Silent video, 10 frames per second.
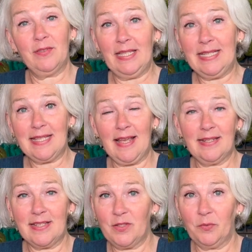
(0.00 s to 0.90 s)
an insight
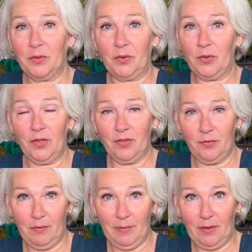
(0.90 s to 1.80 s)
as to what on earth
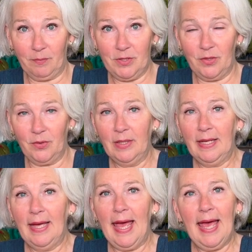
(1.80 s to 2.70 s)
we've been up to,
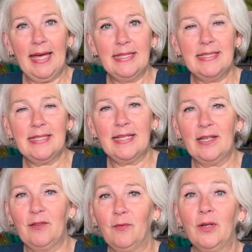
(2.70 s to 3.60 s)
and
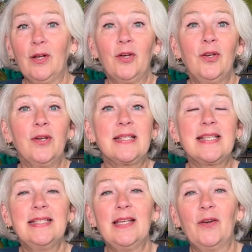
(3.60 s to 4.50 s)
what our
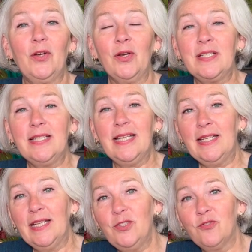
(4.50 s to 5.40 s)

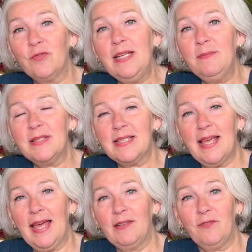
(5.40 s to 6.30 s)
current dreams
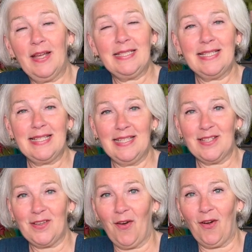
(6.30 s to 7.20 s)
and fantasies
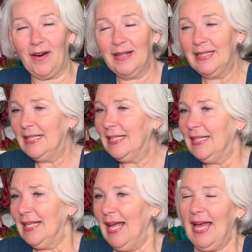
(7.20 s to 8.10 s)
are.
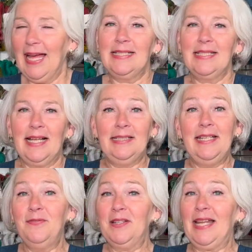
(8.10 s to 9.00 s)
And I'll
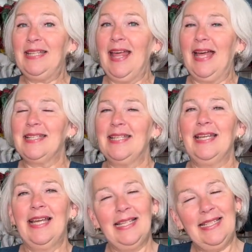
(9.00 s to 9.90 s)
leave it at that.
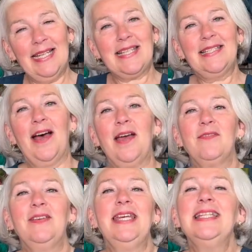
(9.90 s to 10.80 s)
Let's
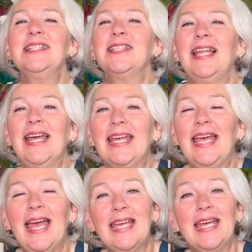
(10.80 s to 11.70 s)
dive into
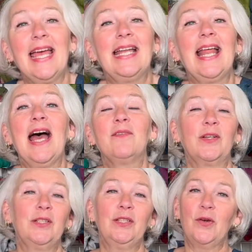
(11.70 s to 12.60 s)
Layercake and have a
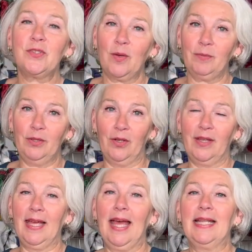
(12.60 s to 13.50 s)
close-up look
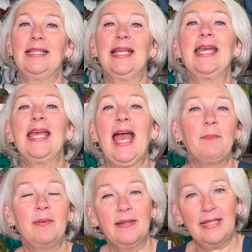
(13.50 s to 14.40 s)
at the
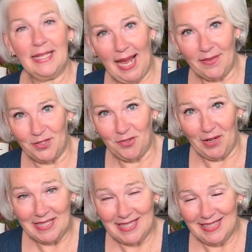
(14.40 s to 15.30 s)
cap gather
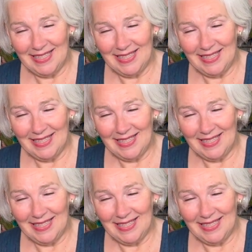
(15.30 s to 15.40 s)
dress.